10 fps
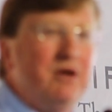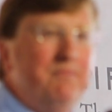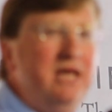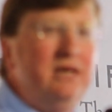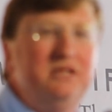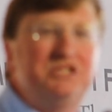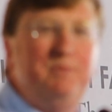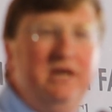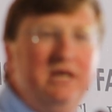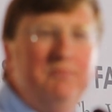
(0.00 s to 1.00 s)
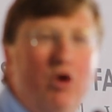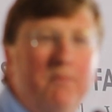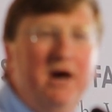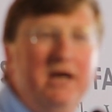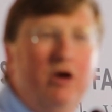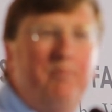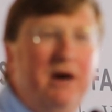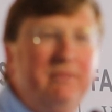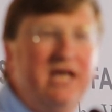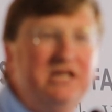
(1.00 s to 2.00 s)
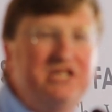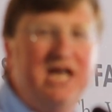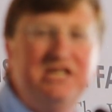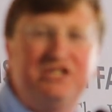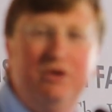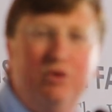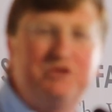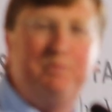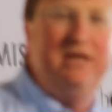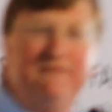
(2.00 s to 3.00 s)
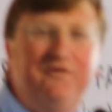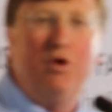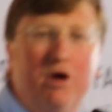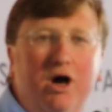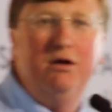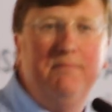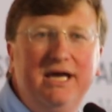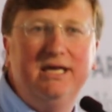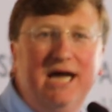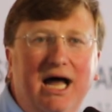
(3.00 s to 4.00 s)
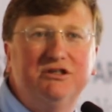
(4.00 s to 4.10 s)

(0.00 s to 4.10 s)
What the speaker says: committed to spending more money on public education, and we're spending $400 million